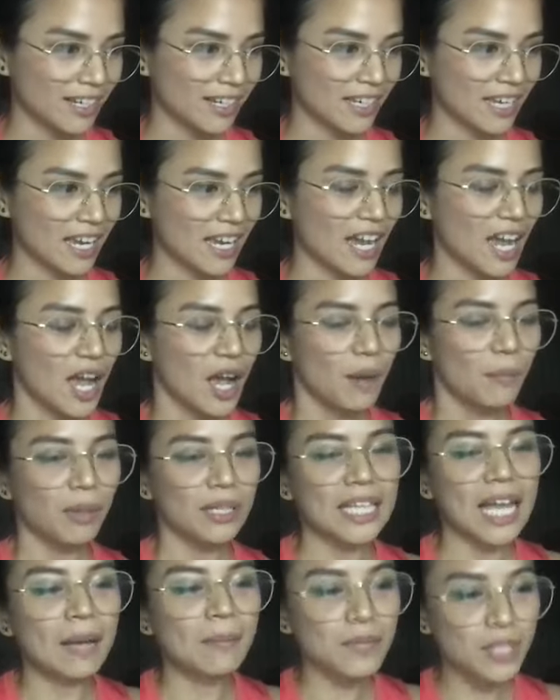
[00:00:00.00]
Okay.
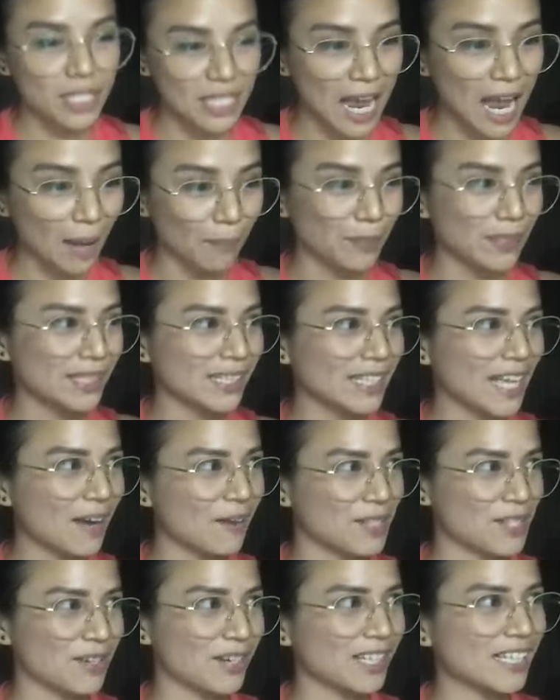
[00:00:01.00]
But I'm just happy that I
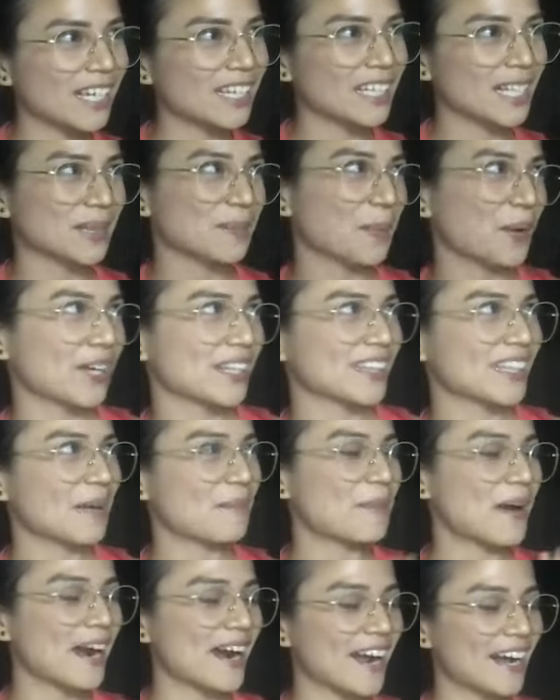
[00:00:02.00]
was already at that point
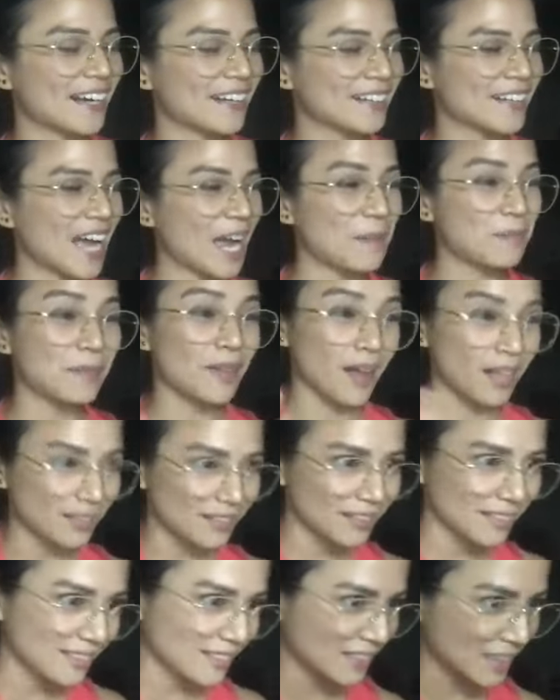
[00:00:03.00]
na parang I'm not
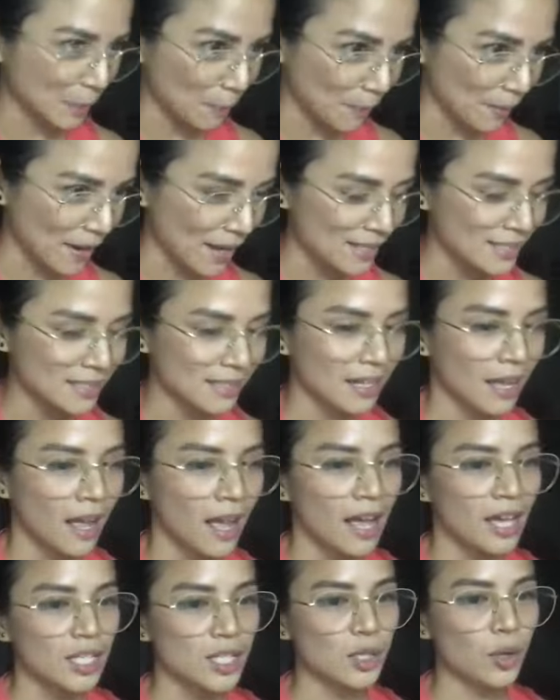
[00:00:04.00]
depressed.
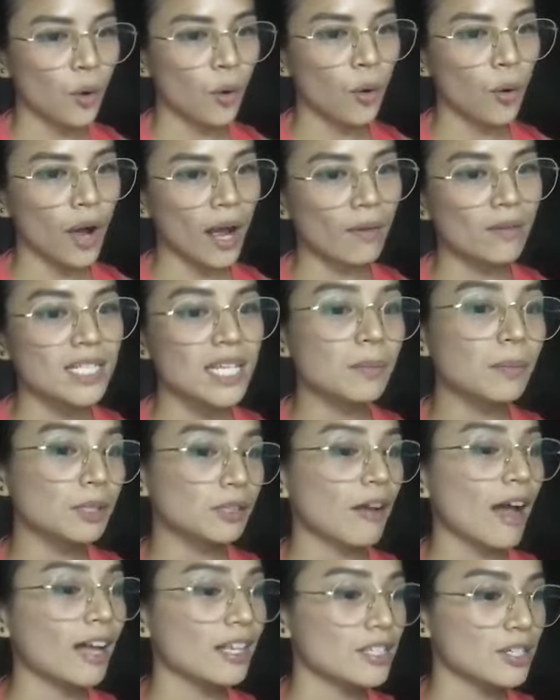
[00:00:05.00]
So I was able
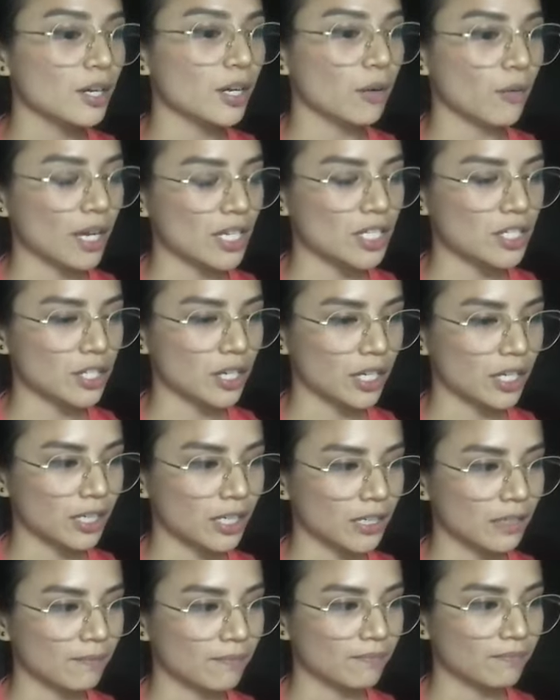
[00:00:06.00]
to answer her
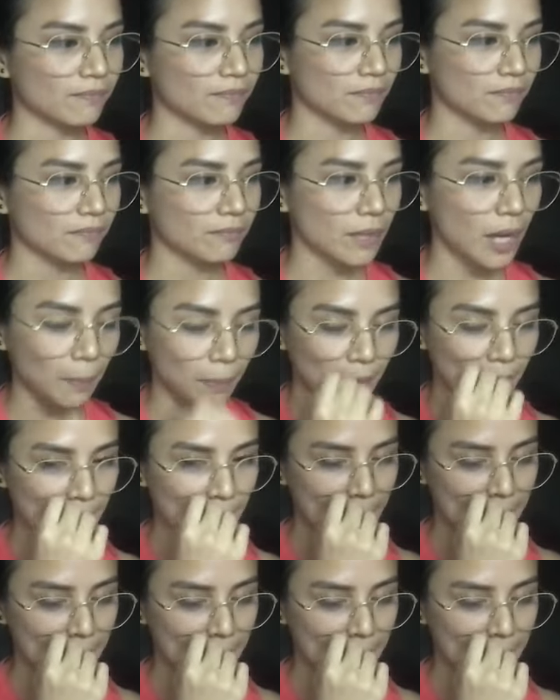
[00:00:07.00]
question properly.